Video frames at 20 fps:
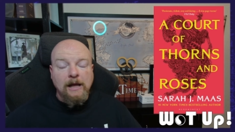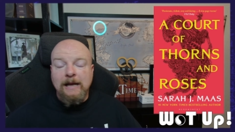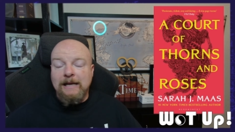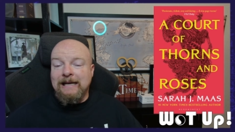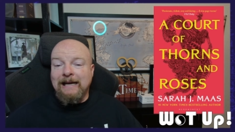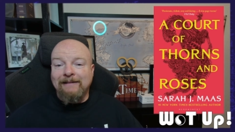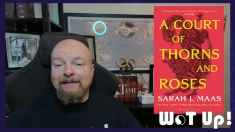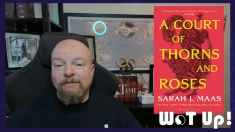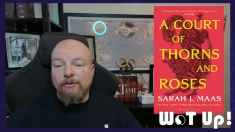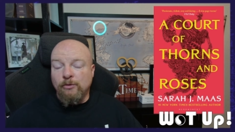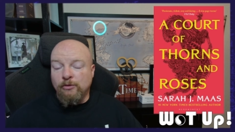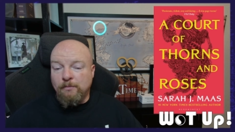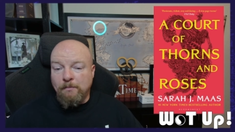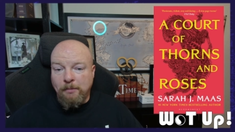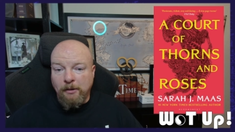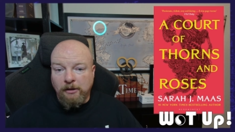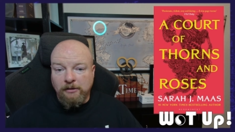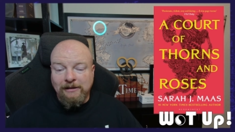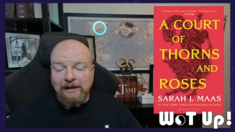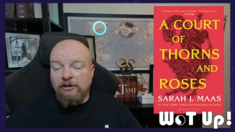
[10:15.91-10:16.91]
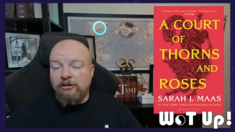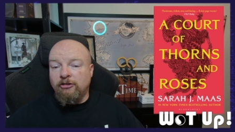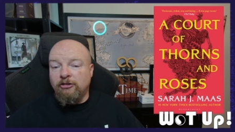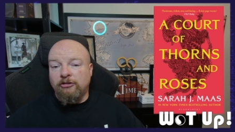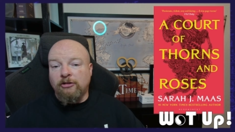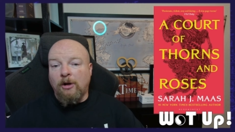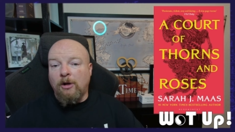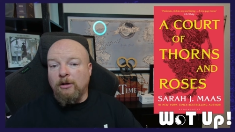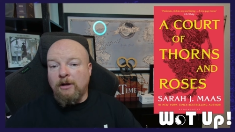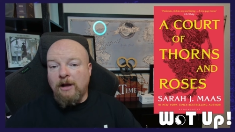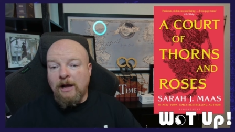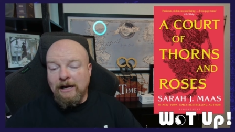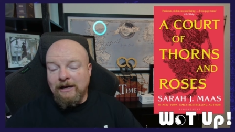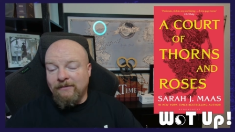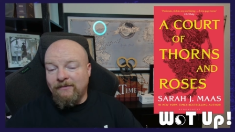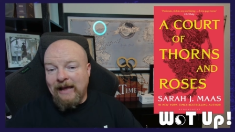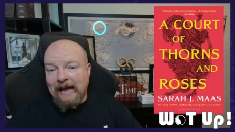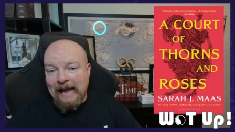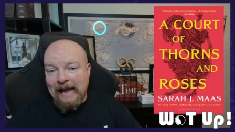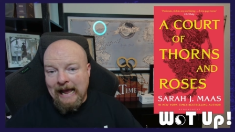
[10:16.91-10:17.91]
None of it was built. It just all kind of
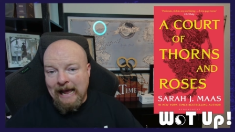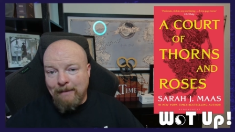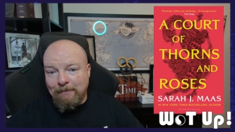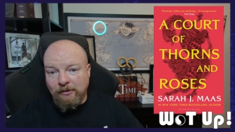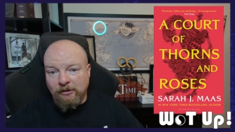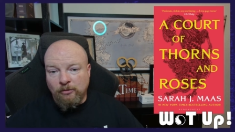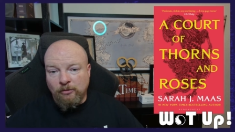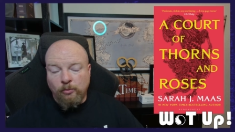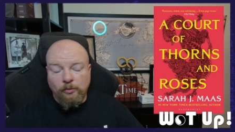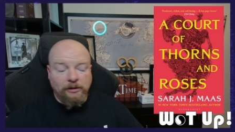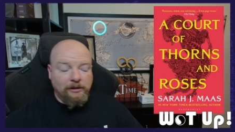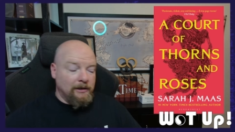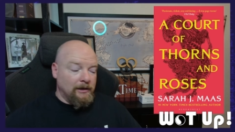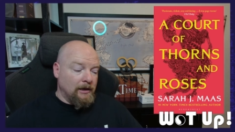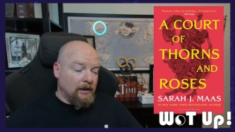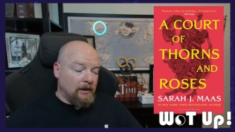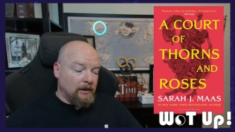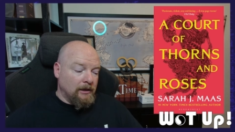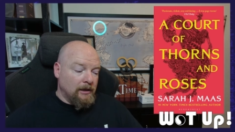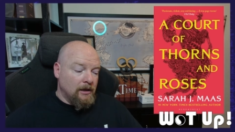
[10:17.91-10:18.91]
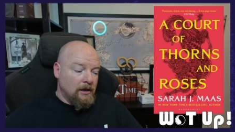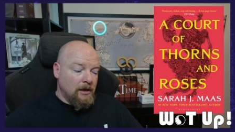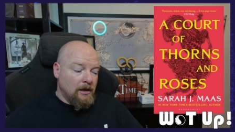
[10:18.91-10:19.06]
happened willy-nilly.